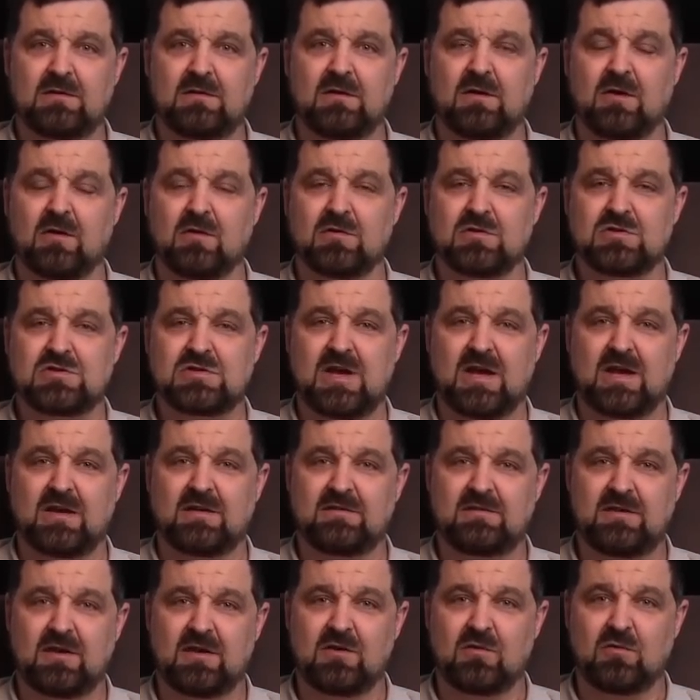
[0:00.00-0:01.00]
to go to
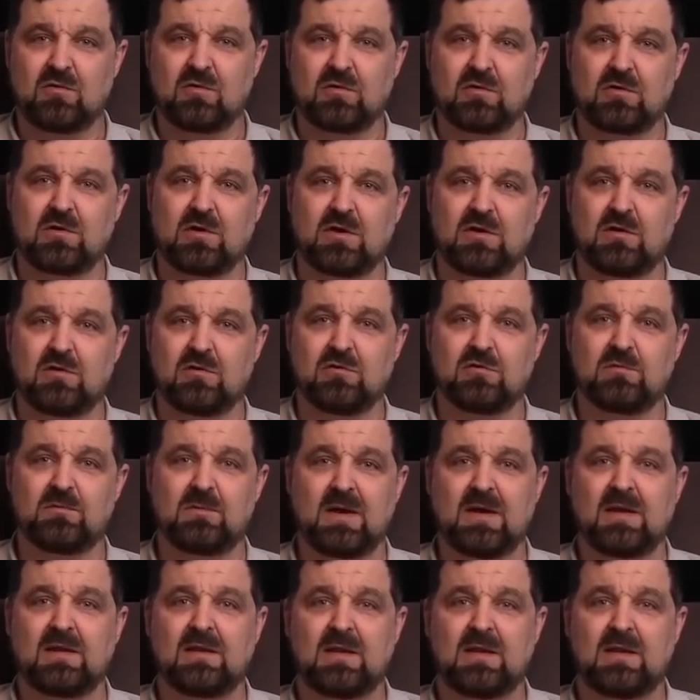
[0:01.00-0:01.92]
Jacks Tech Corner and use my